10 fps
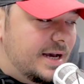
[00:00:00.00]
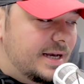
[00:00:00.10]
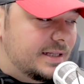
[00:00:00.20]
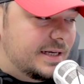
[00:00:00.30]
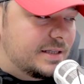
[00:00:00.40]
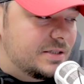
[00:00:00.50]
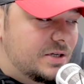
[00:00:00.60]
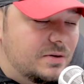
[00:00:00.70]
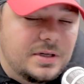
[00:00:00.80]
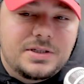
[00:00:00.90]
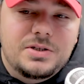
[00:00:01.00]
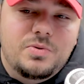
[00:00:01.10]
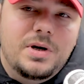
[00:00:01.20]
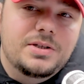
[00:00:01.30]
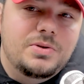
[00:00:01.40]
I like the tow hooks as
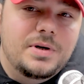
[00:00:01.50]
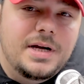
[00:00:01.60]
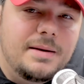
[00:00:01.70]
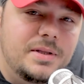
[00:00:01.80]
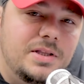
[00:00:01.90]
well. So a common